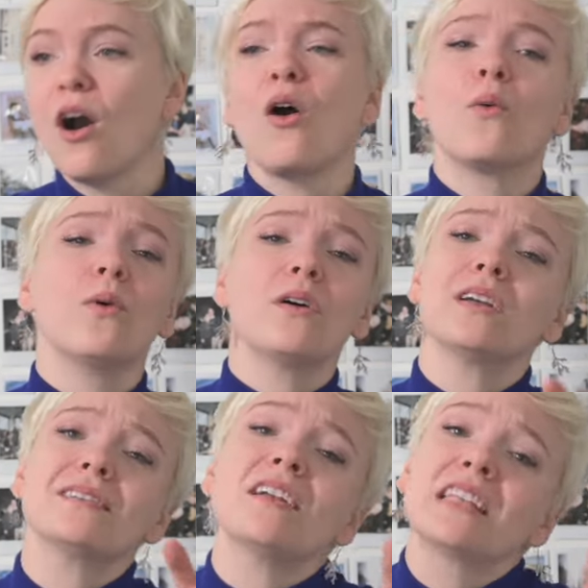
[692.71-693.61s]
Oh, well,
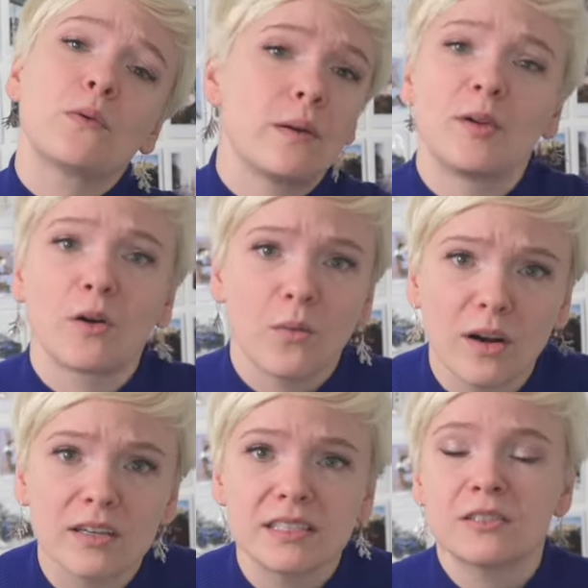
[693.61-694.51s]
it's not that women are
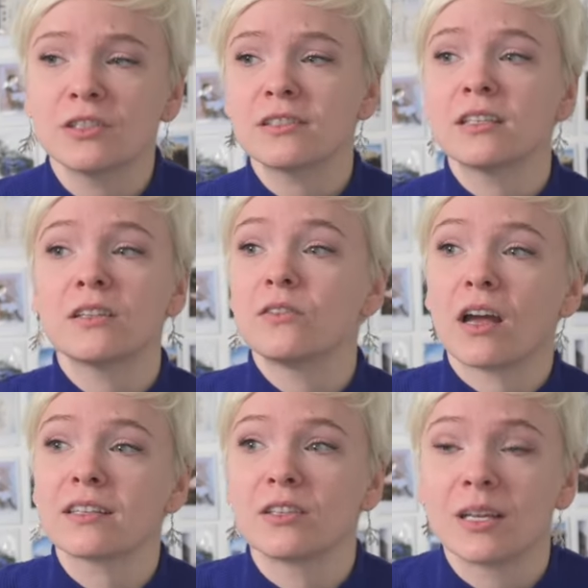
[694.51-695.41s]
worse, it's just that they're
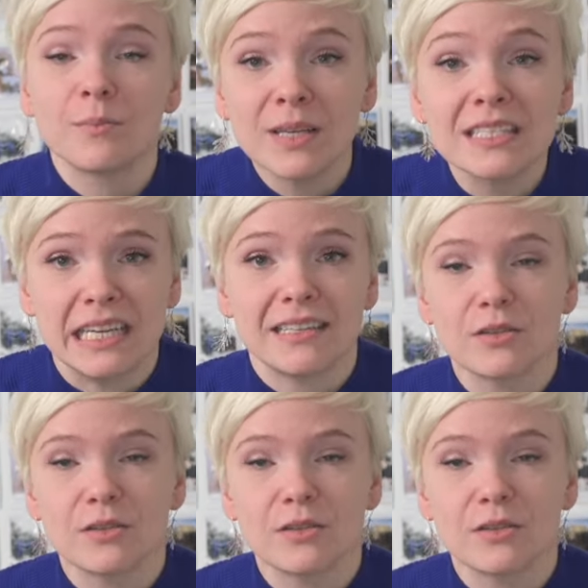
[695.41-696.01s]
not as good at business.